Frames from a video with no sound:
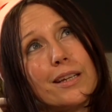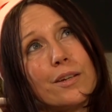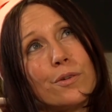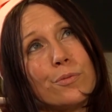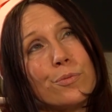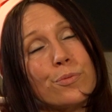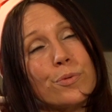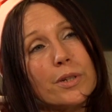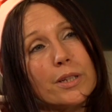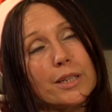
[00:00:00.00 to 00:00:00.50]

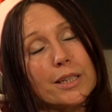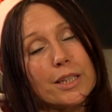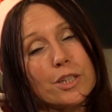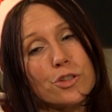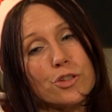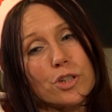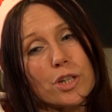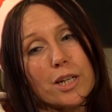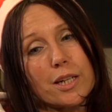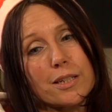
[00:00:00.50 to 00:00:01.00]
really
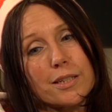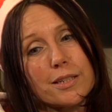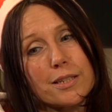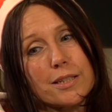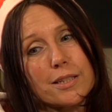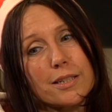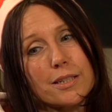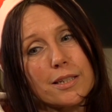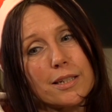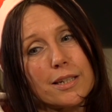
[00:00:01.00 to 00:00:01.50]

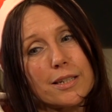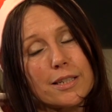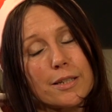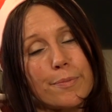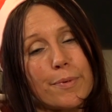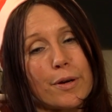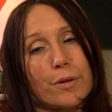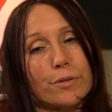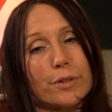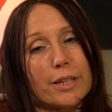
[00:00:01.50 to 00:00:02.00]
just is
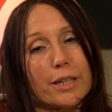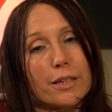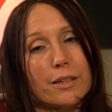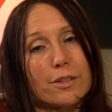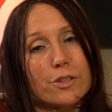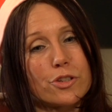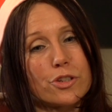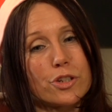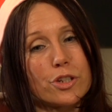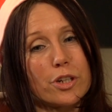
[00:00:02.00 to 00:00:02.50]
about like
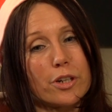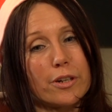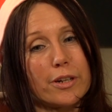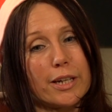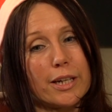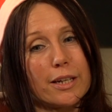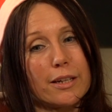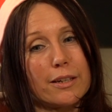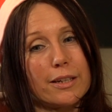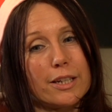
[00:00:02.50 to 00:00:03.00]

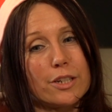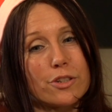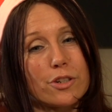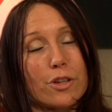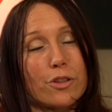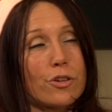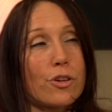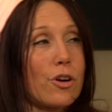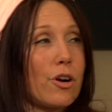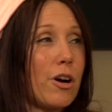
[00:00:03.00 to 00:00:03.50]
cheering each
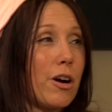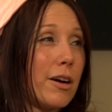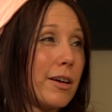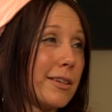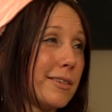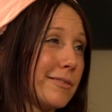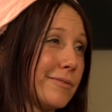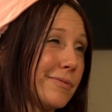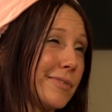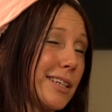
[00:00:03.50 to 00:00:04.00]
other
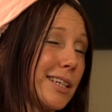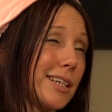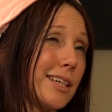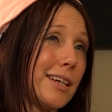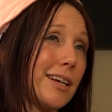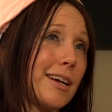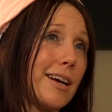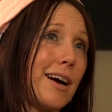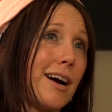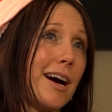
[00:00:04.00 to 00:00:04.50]
on.
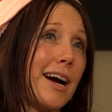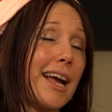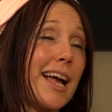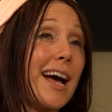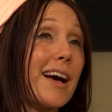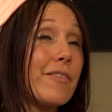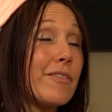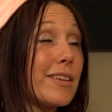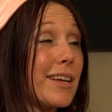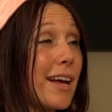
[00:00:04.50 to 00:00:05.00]
I
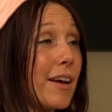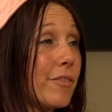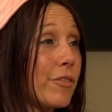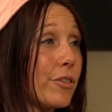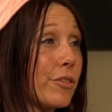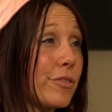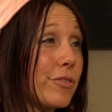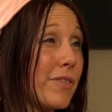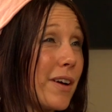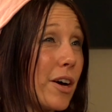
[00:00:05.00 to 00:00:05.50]
haven't ever
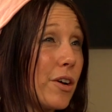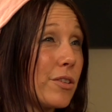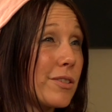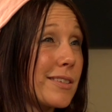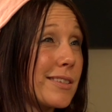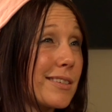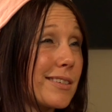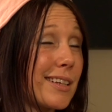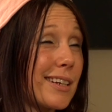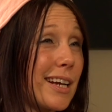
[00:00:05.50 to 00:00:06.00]

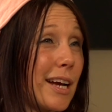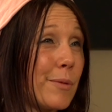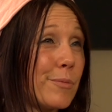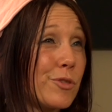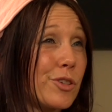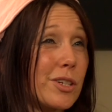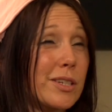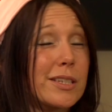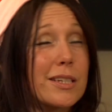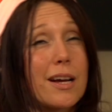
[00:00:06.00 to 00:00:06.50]
felt like I'm
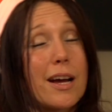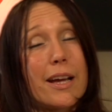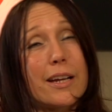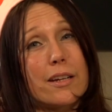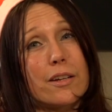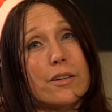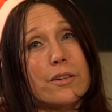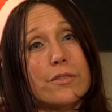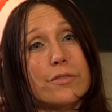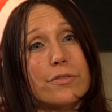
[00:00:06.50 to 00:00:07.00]
just kind
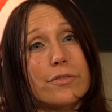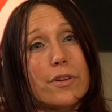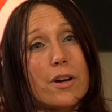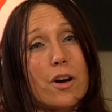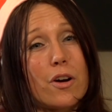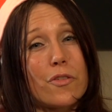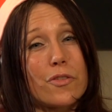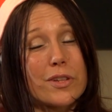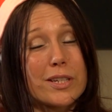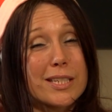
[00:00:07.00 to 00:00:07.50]
of
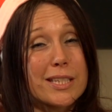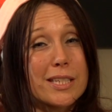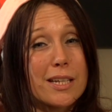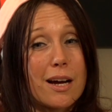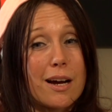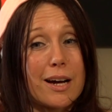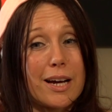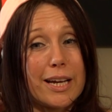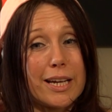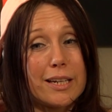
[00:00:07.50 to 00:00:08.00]
on the
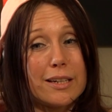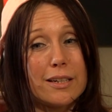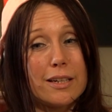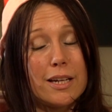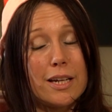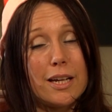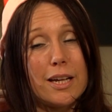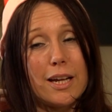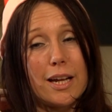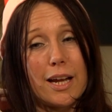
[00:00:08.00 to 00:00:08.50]
side.
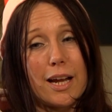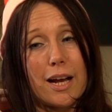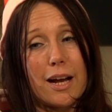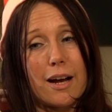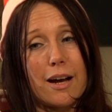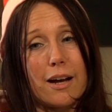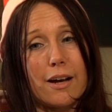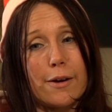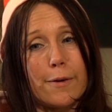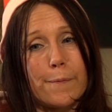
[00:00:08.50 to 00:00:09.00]

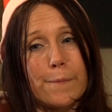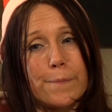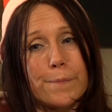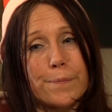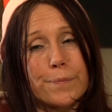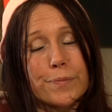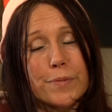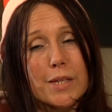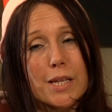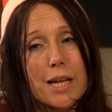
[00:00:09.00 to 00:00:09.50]
Um,
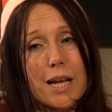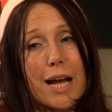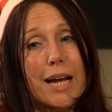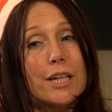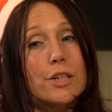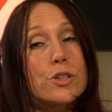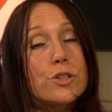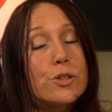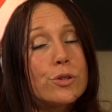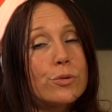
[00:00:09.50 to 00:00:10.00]
I
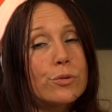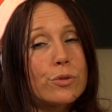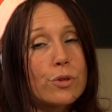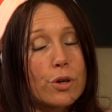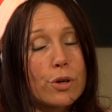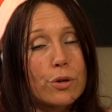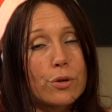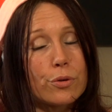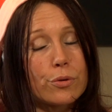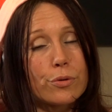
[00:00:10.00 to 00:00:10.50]
do
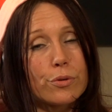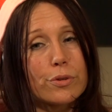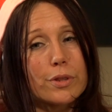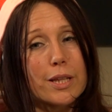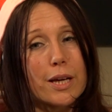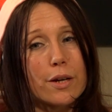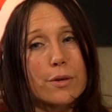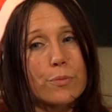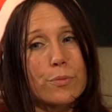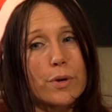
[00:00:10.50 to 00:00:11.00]
know
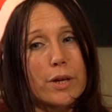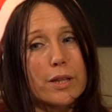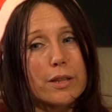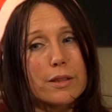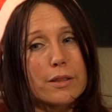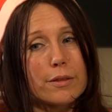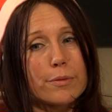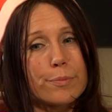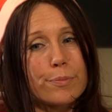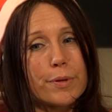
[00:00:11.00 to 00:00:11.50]
that
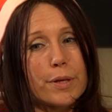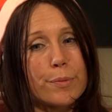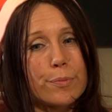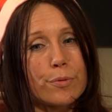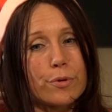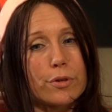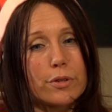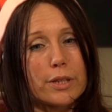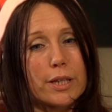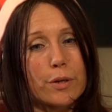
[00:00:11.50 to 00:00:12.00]
with
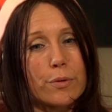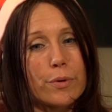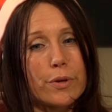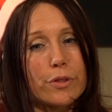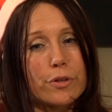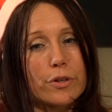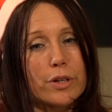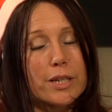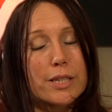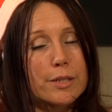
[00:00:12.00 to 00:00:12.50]
people, like when
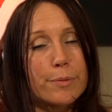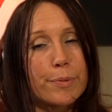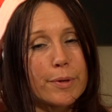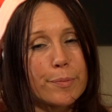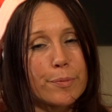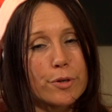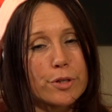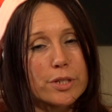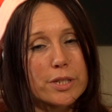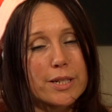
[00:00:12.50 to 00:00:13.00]
there is a big
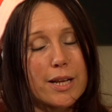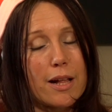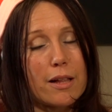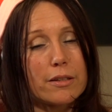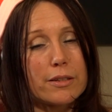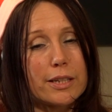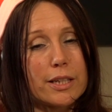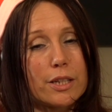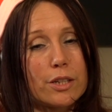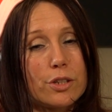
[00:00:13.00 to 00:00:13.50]

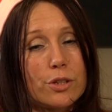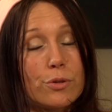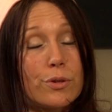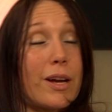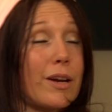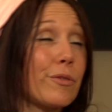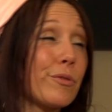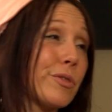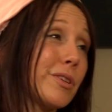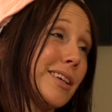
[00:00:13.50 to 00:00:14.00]
personality, you
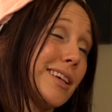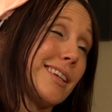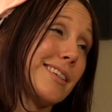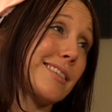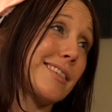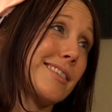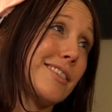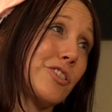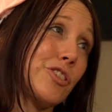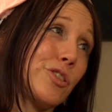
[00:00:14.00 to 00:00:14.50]
really get
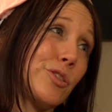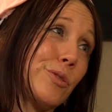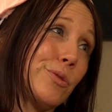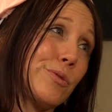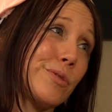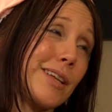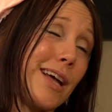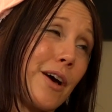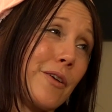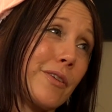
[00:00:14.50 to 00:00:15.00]
to
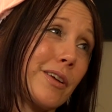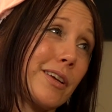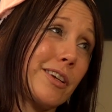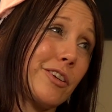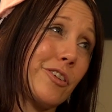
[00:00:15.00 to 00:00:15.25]
choose how that